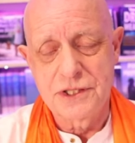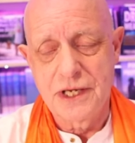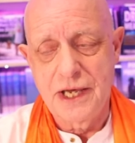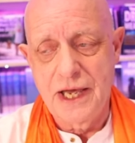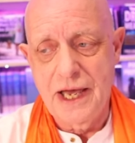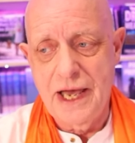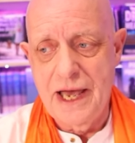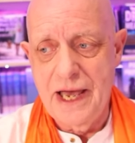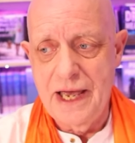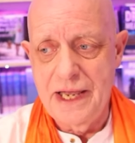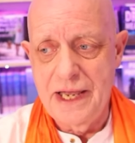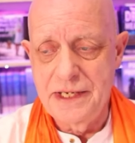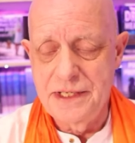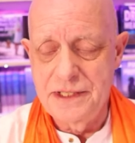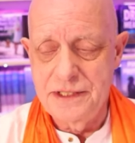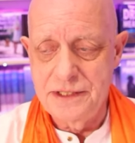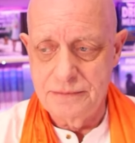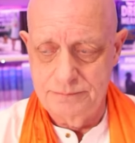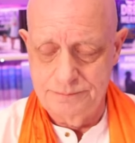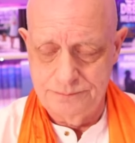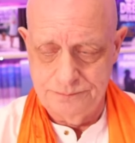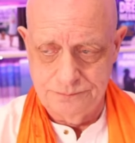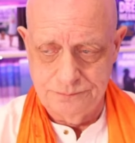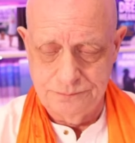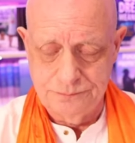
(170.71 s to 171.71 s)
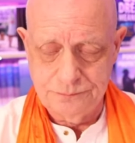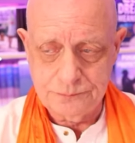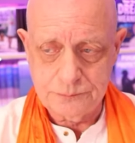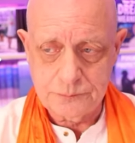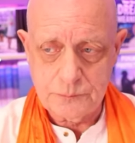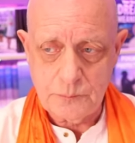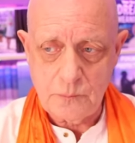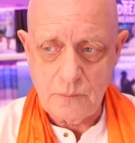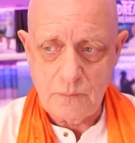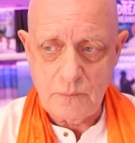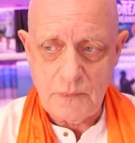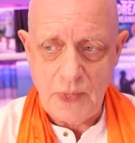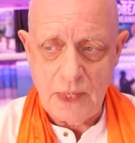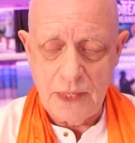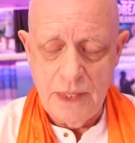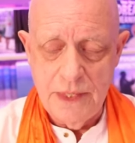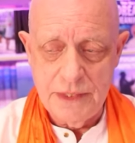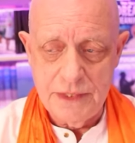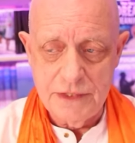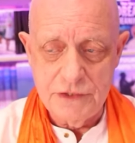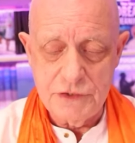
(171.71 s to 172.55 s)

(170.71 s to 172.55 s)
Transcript: and it gives me